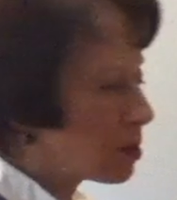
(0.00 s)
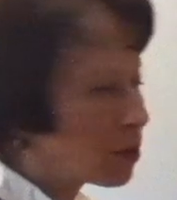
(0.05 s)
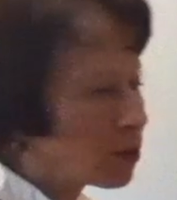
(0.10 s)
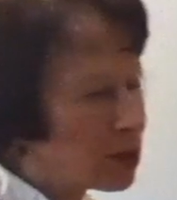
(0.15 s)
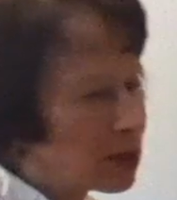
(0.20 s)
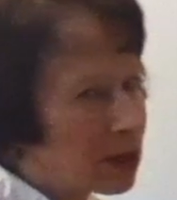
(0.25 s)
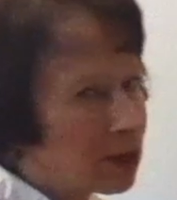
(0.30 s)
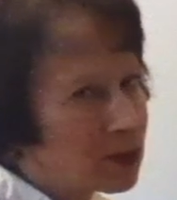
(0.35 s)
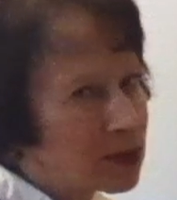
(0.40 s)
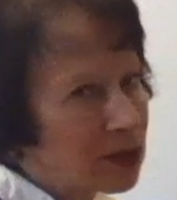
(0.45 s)

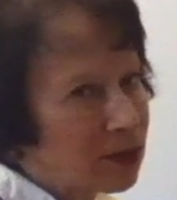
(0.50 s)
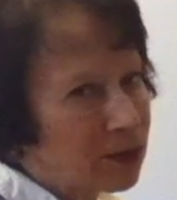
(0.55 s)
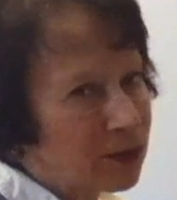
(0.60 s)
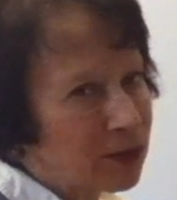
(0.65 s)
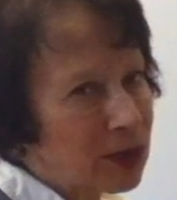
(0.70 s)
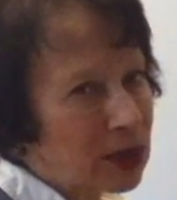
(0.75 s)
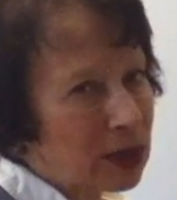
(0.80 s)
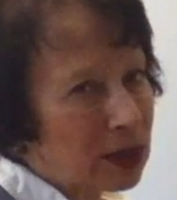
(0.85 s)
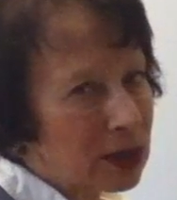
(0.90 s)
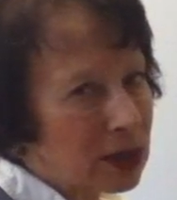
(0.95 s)
note gives the
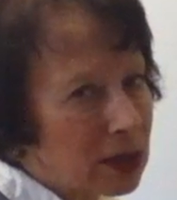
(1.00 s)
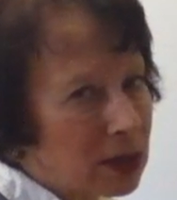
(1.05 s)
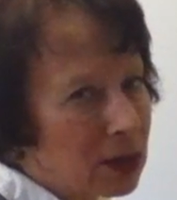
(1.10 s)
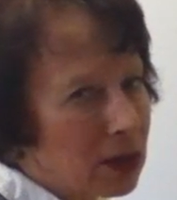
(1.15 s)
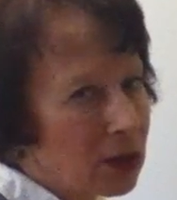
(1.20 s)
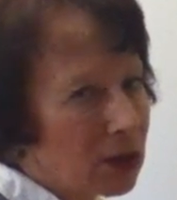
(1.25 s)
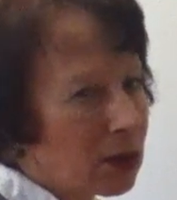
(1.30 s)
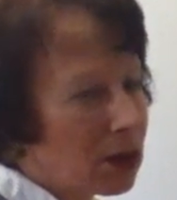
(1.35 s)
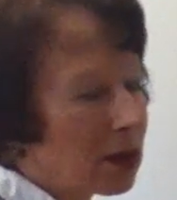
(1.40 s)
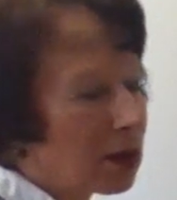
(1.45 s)
feeling
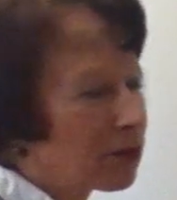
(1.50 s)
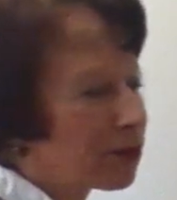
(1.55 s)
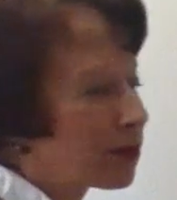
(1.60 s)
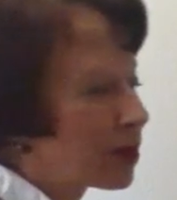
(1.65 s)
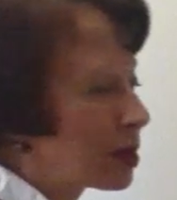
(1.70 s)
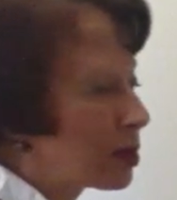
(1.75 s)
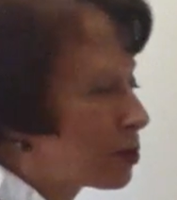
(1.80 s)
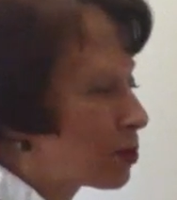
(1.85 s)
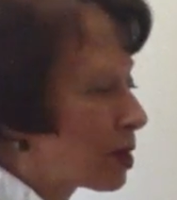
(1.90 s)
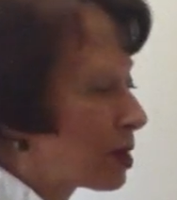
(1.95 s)
of
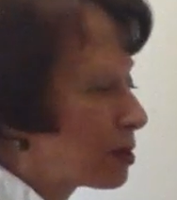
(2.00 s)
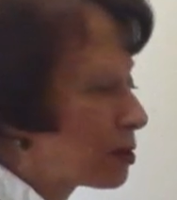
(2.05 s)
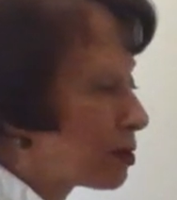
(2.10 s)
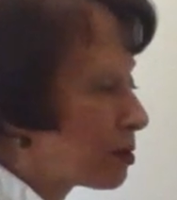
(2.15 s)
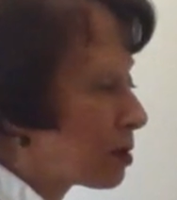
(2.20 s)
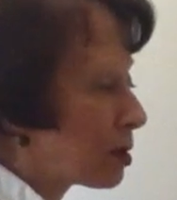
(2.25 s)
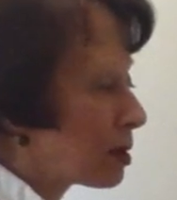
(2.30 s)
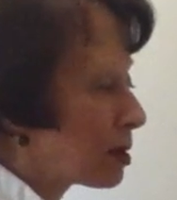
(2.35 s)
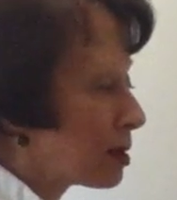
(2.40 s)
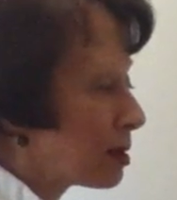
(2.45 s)
a
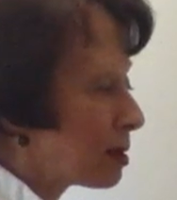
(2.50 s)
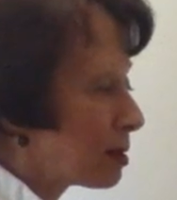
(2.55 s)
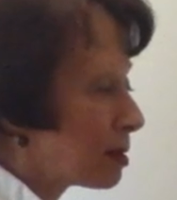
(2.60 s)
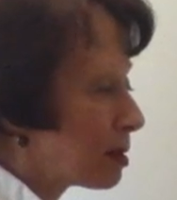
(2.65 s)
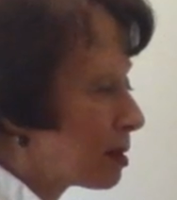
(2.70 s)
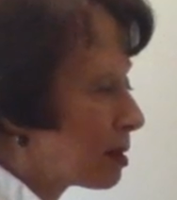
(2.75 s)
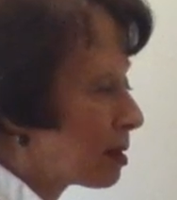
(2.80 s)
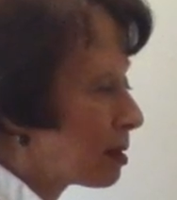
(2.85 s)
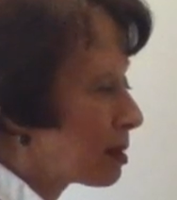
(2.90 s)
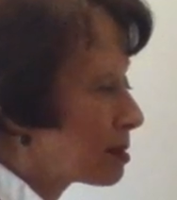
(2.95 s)
greater
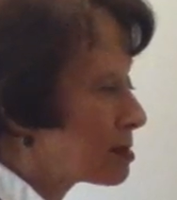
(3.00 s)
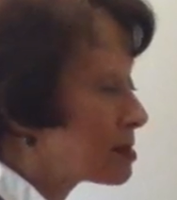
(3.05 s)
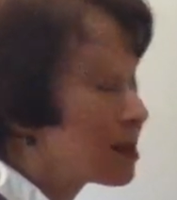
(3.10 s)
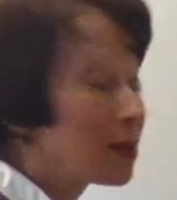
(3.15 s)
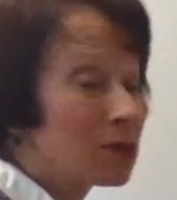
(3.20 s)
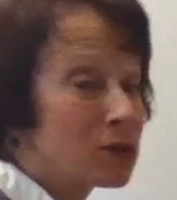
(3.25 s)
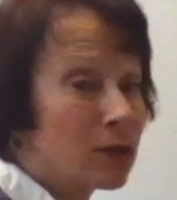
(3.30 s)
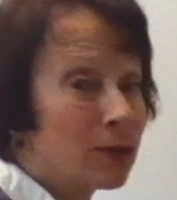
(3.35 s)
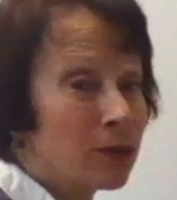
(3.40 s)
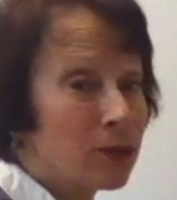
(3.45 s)

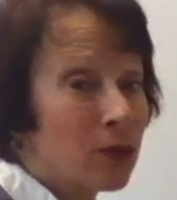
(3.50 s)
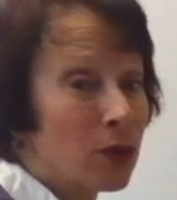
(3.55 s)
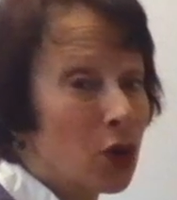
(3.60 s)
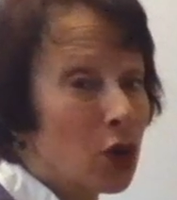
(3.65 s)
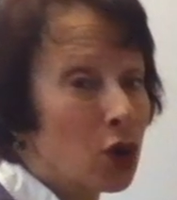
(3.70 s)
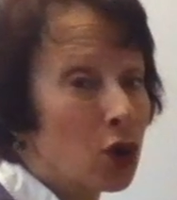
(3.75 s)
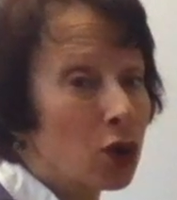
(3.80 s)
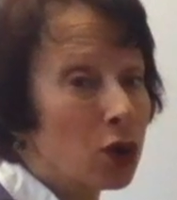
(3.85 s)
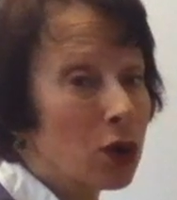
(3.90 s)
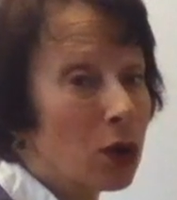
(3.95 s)
sense of
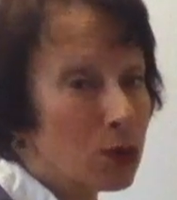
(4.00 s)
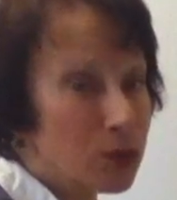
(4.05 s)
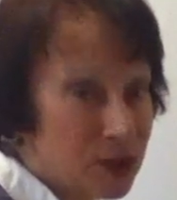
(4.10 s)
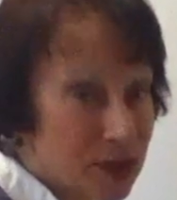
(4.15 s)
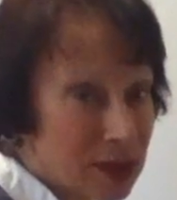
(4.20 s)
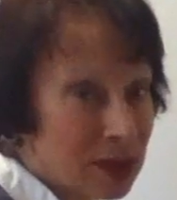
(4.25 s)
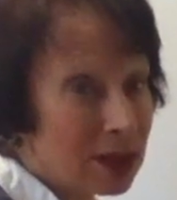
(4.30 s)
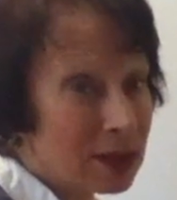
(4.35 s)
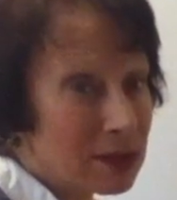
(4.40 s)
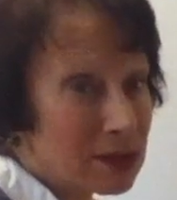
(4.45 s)

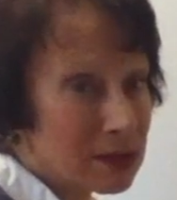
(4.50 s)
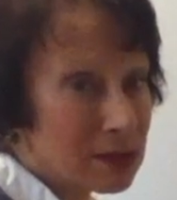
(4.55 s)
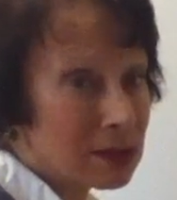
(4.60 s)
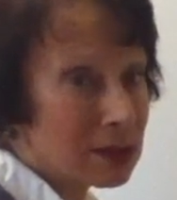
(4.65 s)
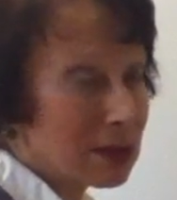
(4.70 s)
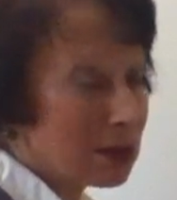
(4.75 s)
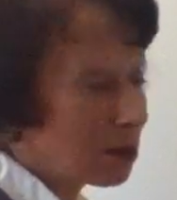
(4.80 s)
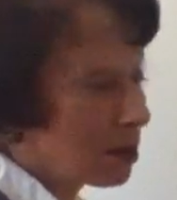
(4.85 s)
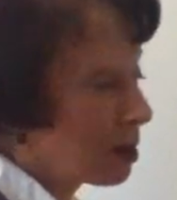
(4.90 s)
closeness.